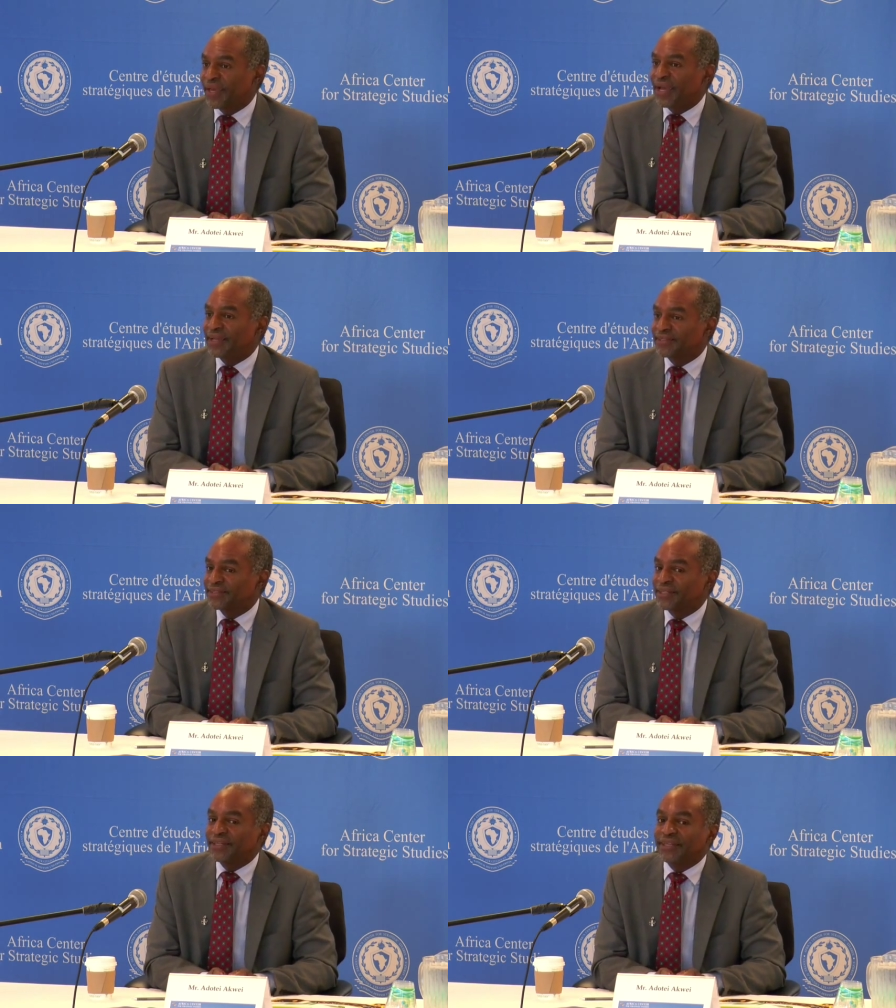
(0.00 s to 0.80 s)

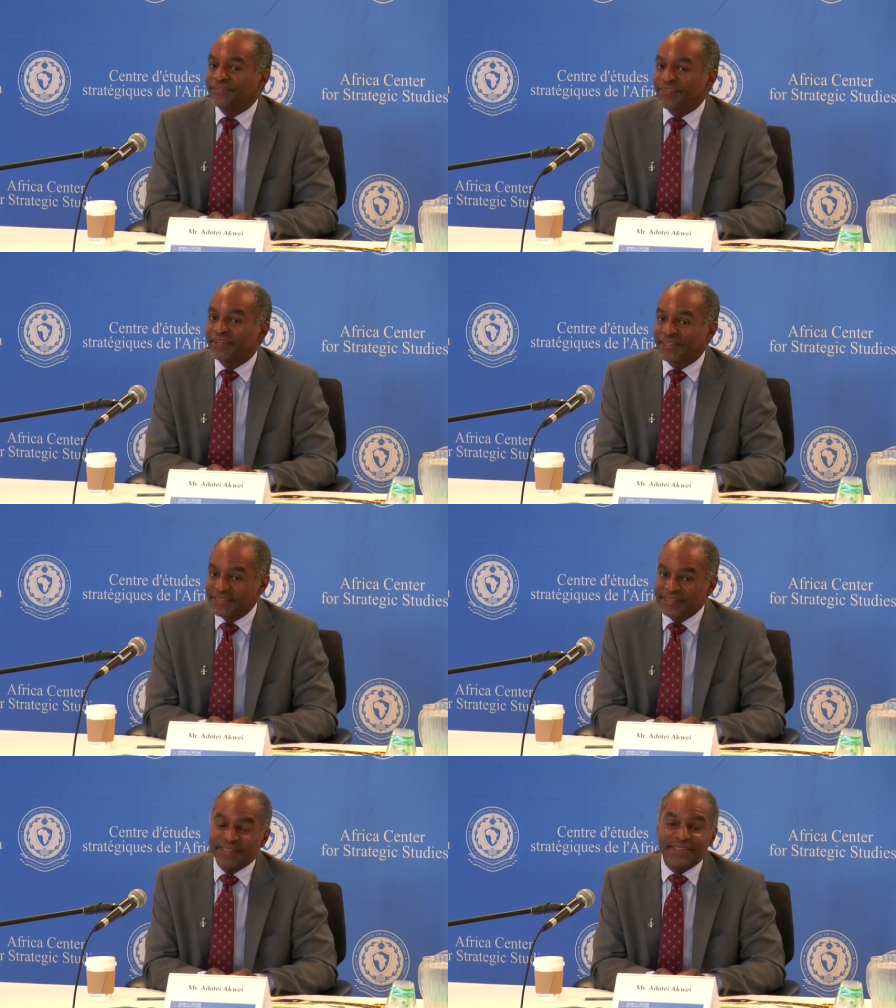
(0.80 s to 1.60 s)
And if there
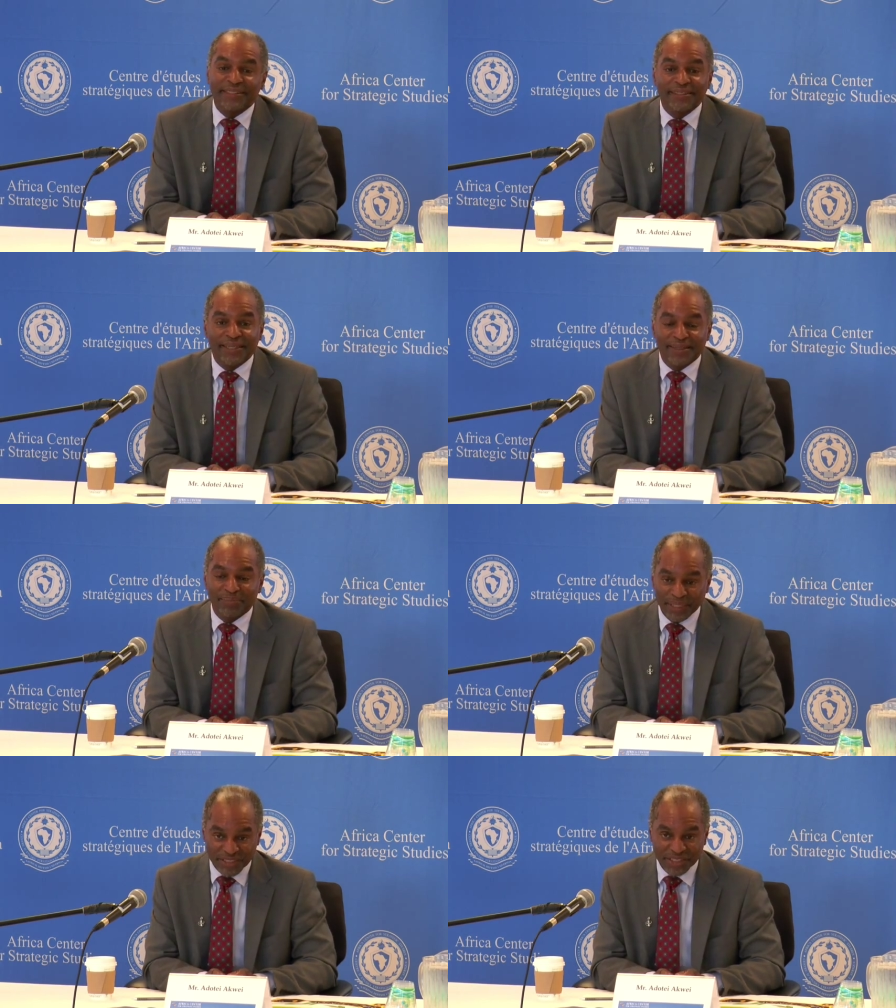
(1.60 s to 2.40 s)
is indeed a
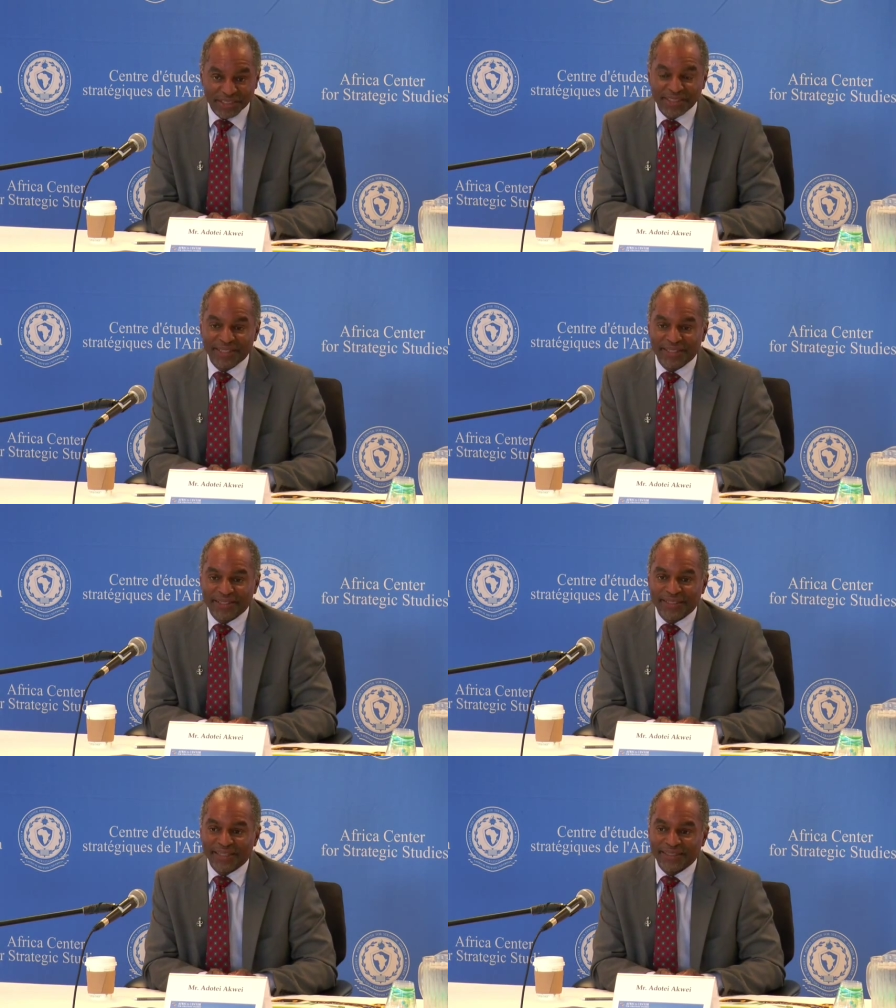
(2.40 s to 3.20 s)
budget
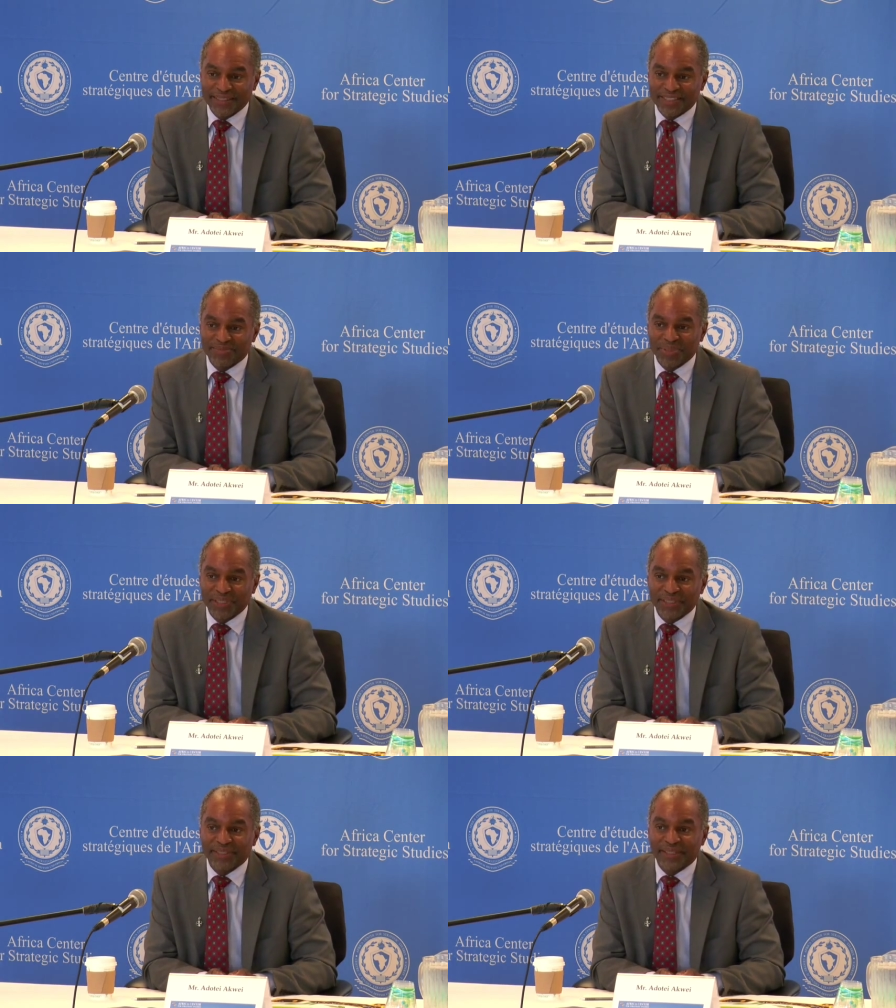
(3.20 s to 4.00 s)
that needs to
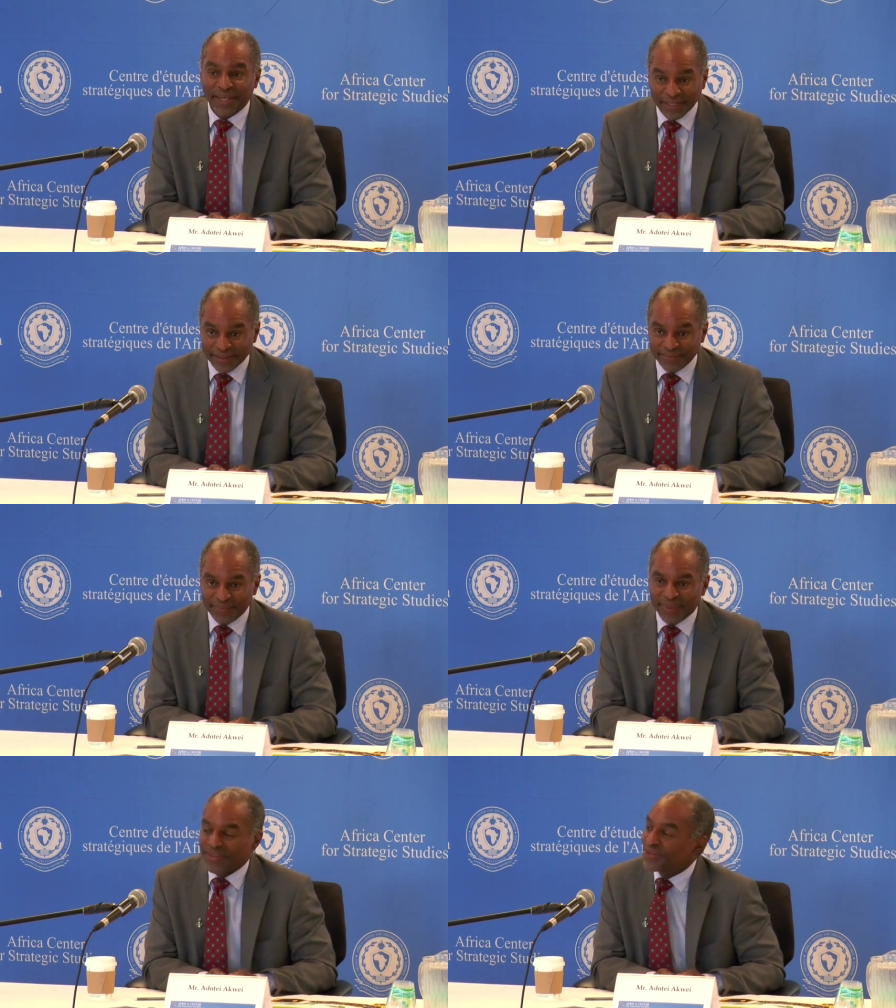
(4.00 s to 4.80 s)
be cut,
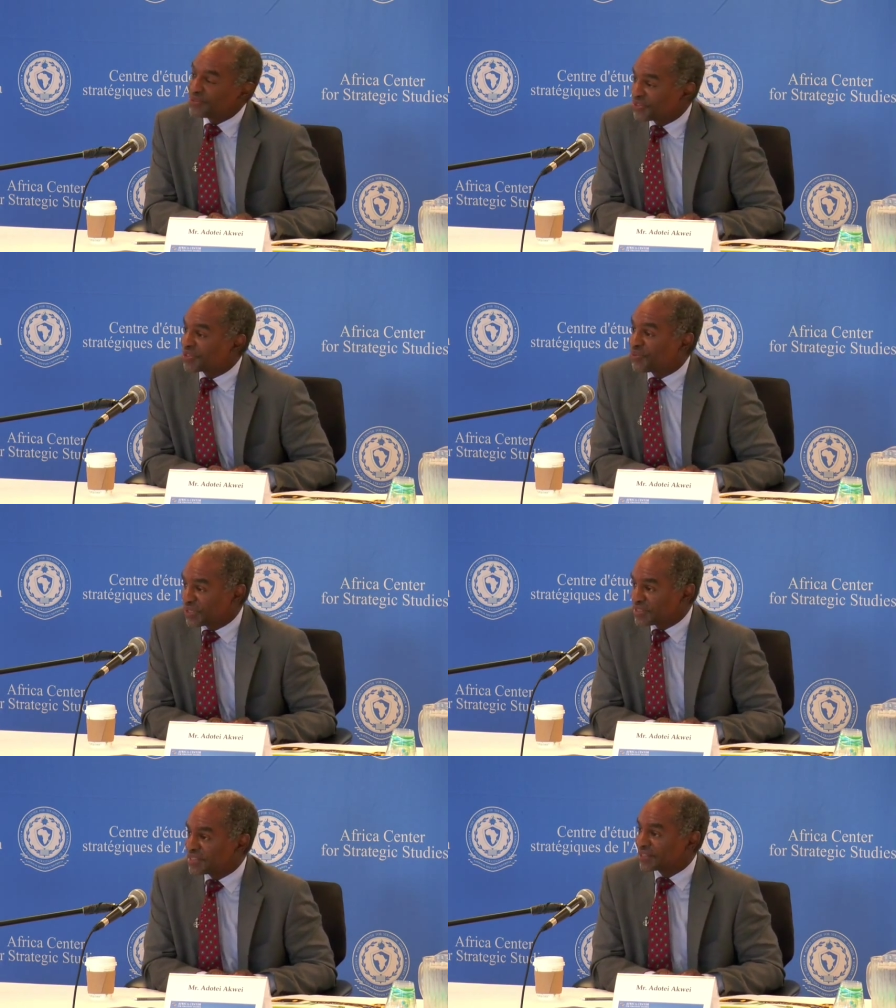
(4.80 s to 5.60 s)
those are the
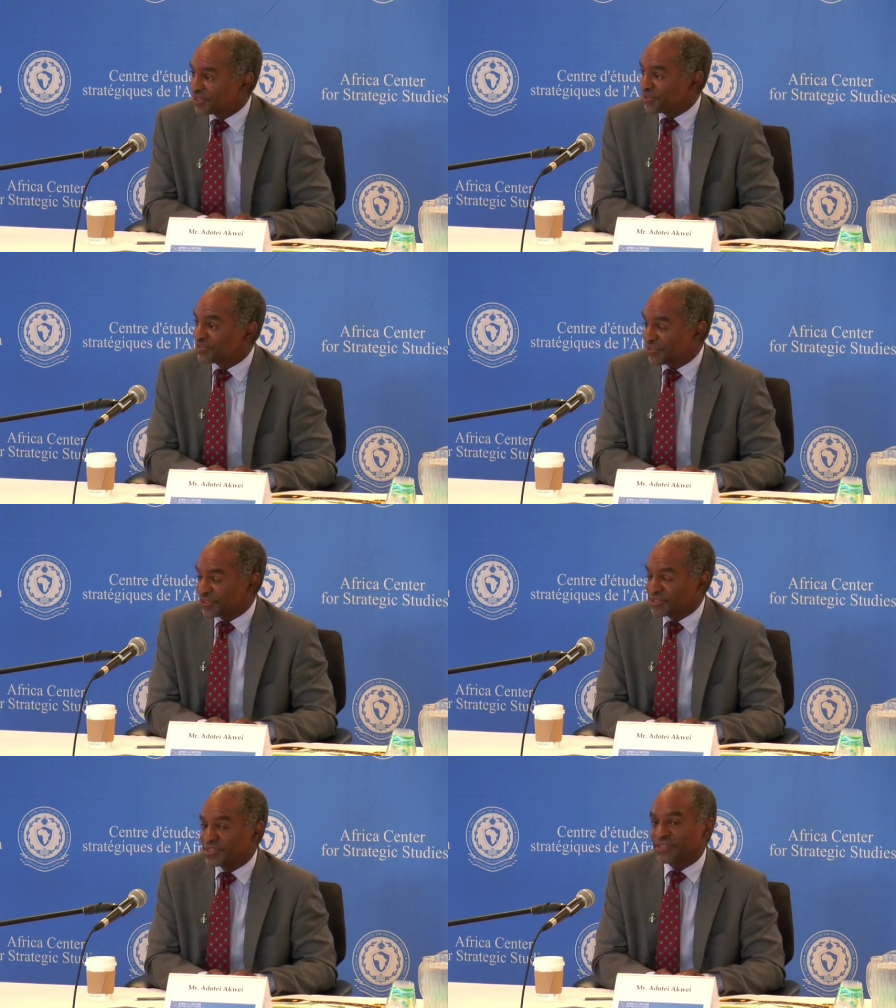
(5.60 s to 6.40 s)
ones that go
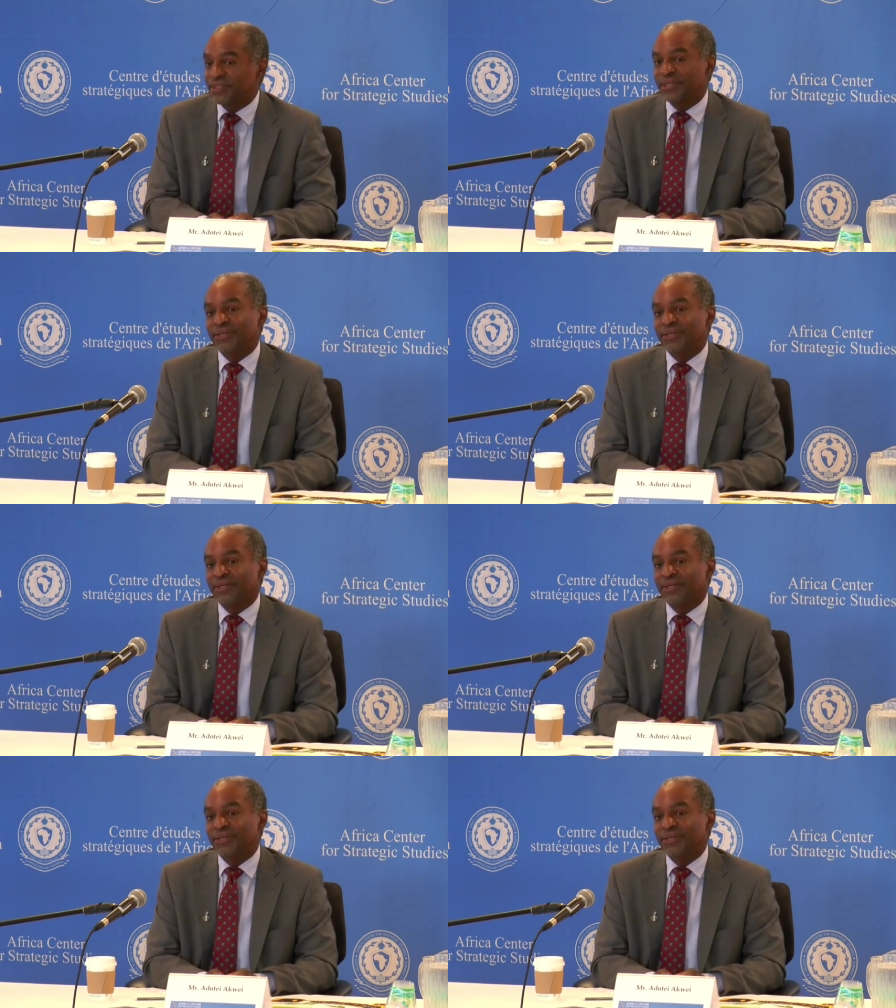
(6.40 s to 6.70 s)
first.